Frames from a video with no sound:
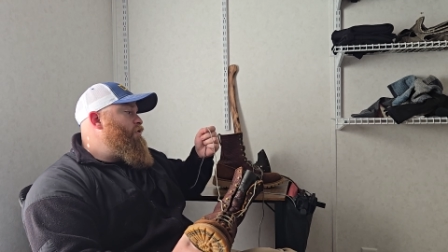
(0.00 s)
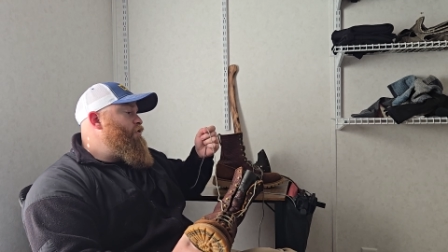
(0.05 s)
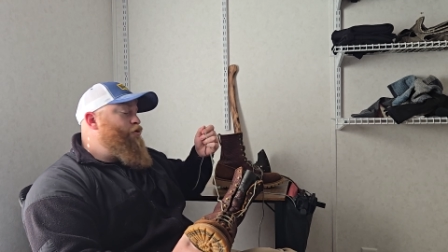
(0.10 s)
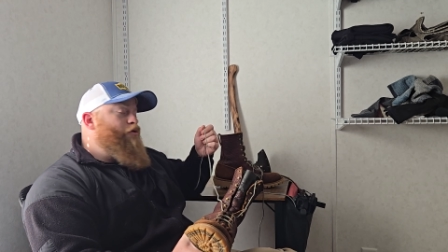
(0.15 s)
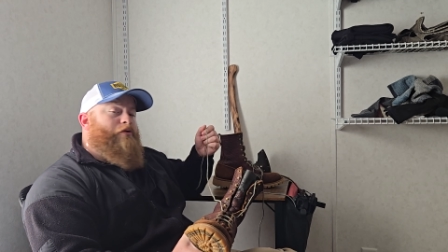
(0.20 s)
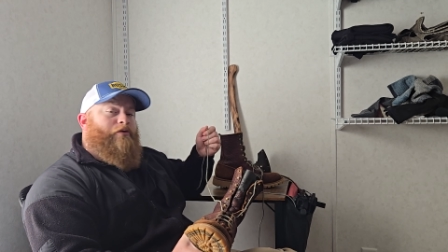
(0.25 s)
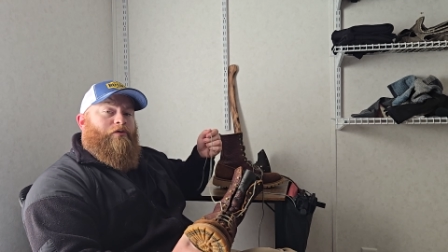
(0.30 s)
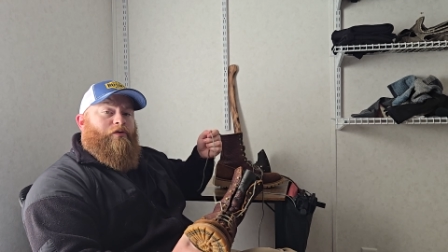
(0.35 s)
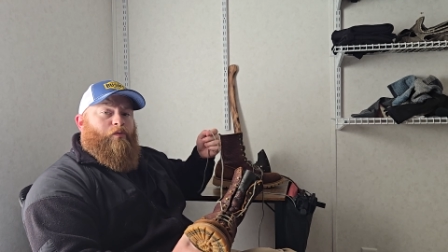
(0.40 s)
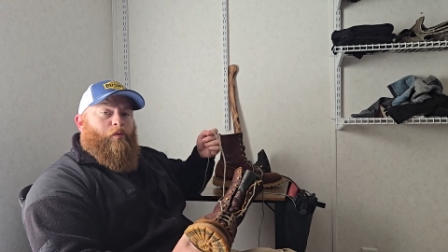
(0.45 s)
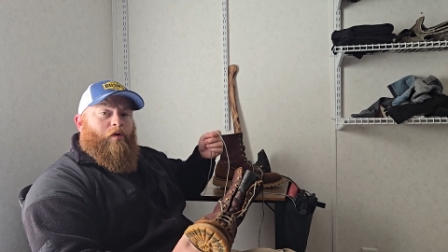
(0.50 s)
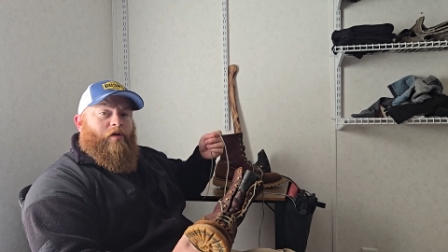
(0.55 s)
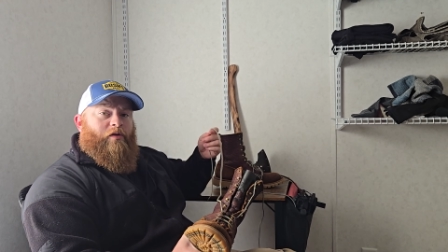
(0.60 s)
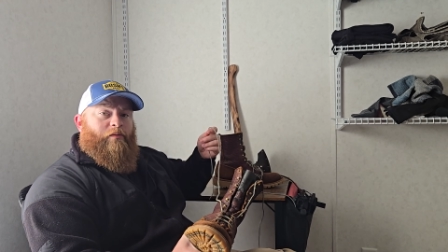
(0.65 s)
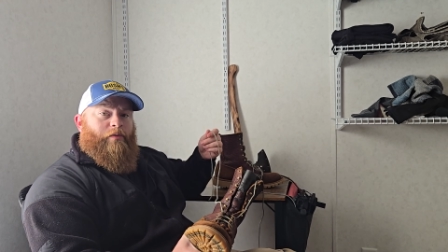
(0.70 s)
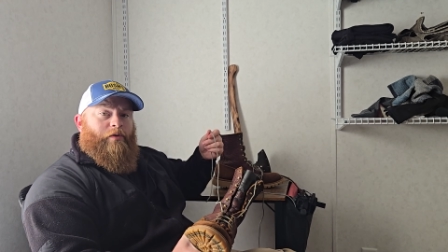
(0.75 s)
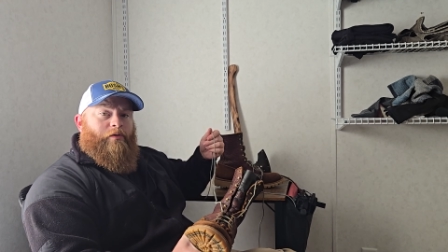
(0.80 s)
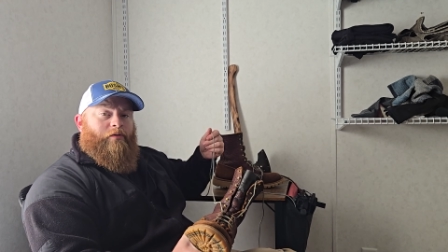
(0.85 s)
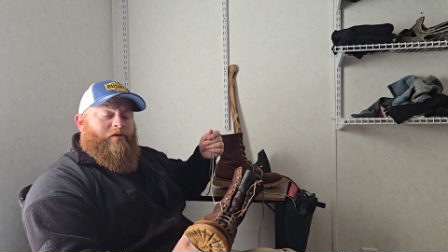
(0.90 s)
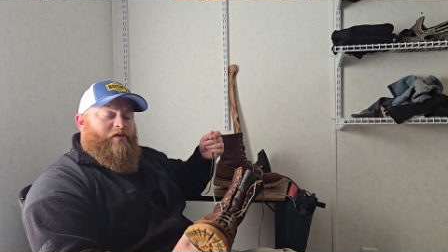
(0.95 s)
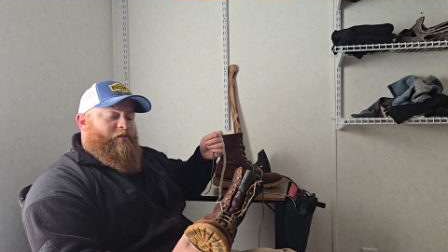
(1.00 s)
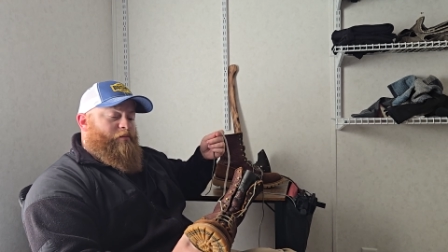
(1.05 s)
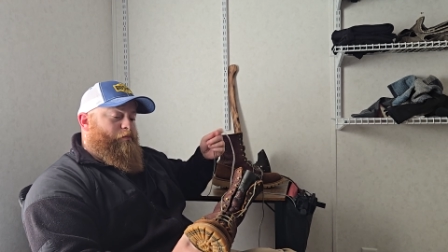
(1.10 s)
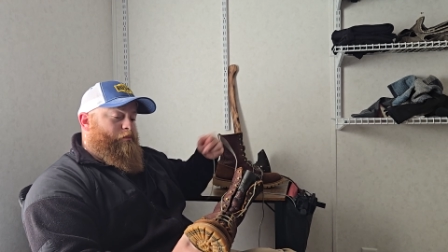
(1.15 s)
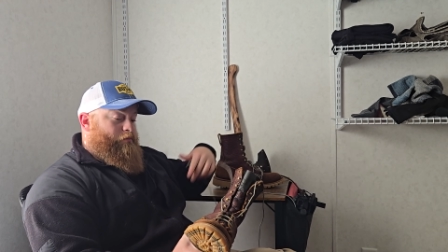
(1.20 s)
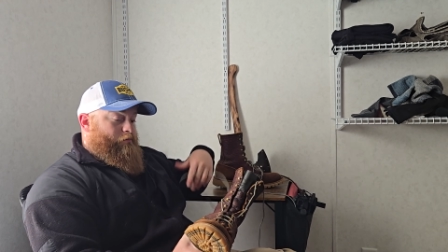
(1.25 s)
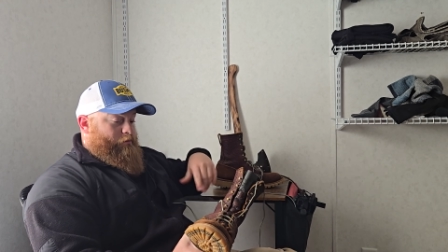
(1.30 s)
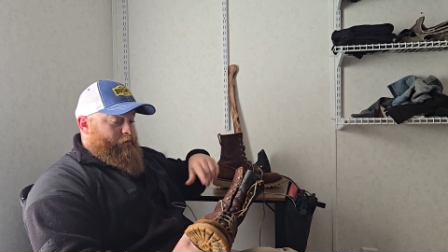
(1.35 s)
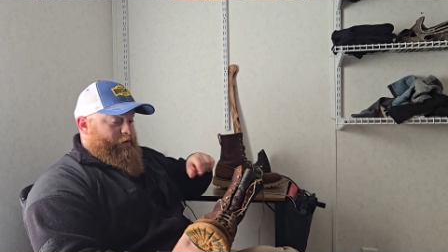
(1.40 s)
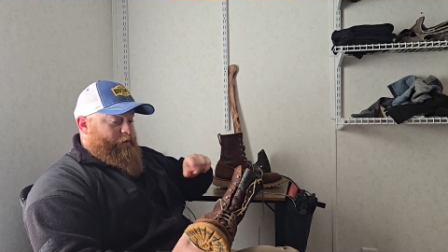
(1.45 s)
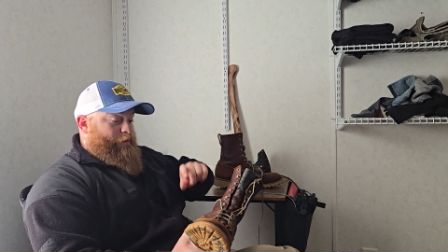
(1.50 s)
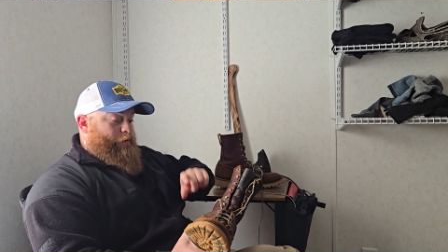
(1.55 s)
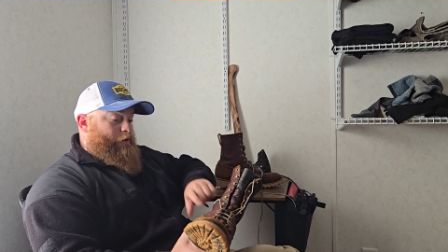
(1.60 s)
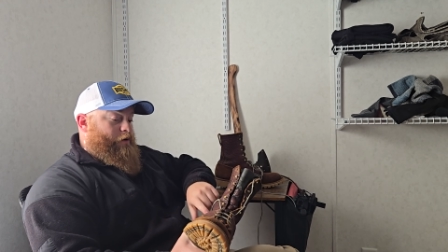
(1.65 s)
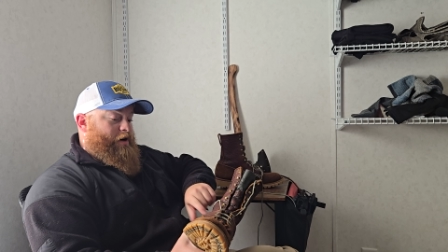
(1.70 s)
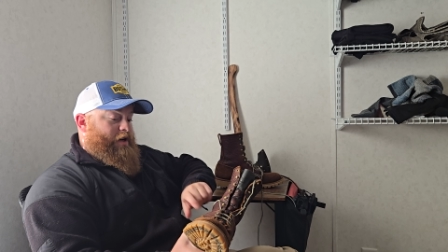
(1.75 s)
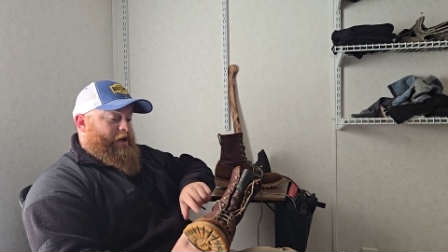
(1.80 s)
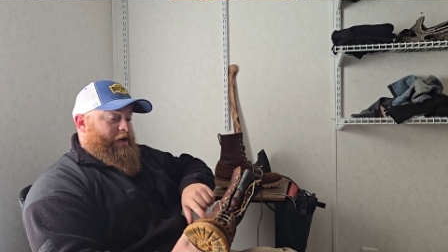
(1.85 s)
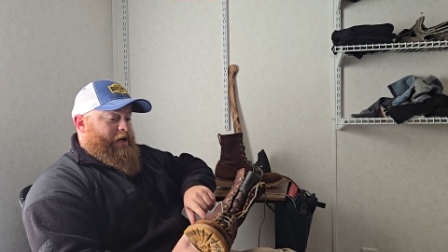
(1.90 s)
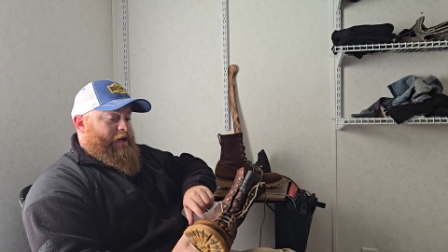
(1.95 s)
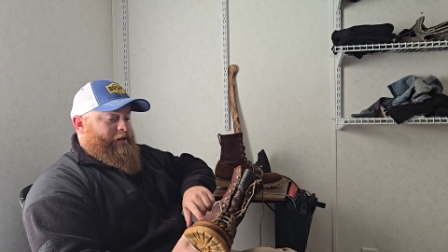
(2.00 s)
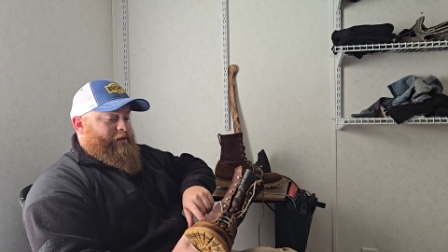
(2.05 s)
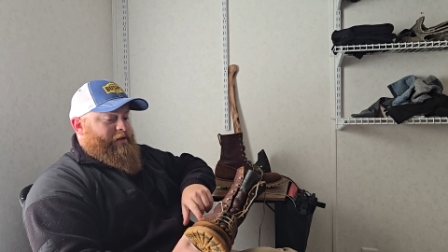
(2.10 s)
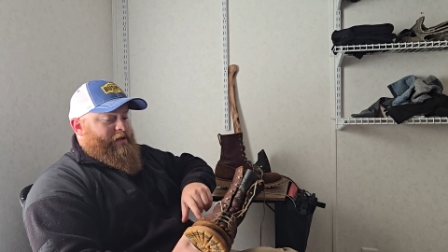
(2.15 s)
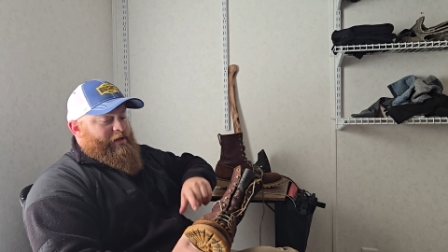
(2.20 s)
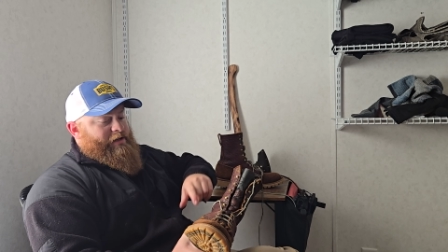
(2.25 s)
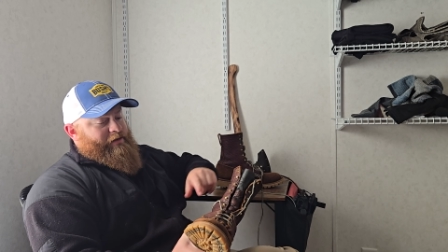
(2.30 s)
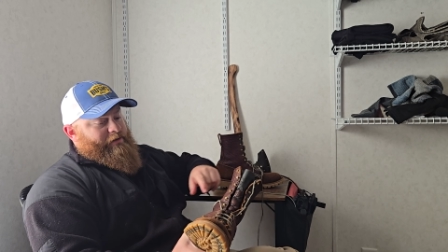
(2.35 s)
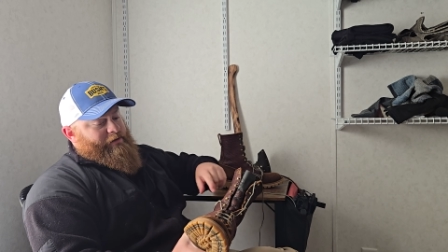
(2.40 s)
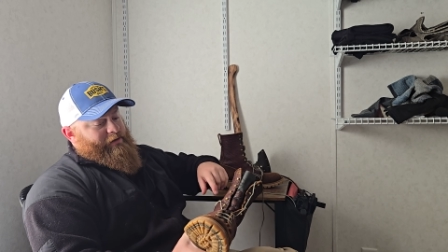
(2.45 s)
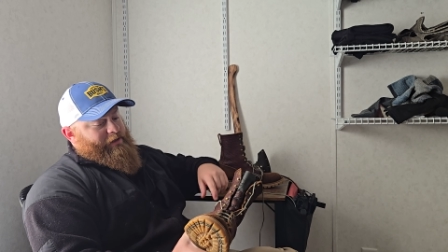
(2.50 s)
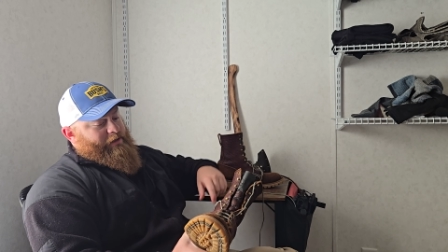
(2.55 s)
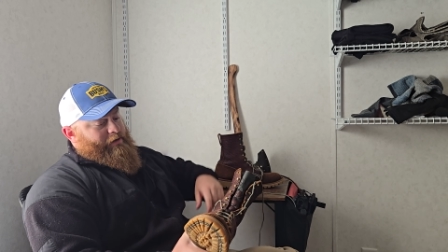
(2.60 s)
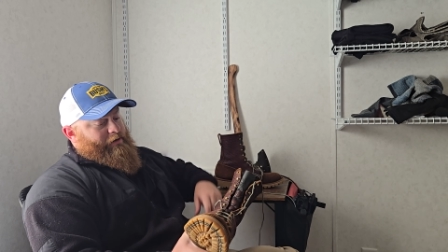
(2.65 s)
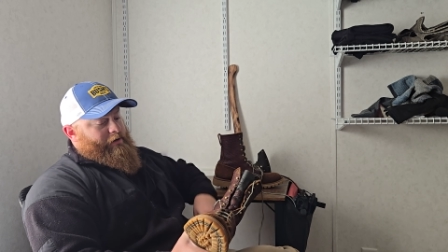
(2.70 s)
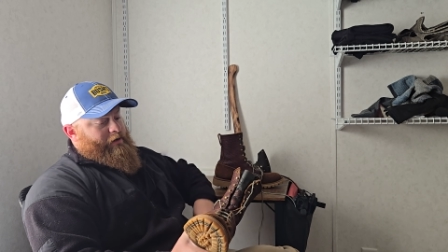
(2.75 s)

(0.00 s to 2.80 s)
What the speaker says: Drew's work boots before I got these,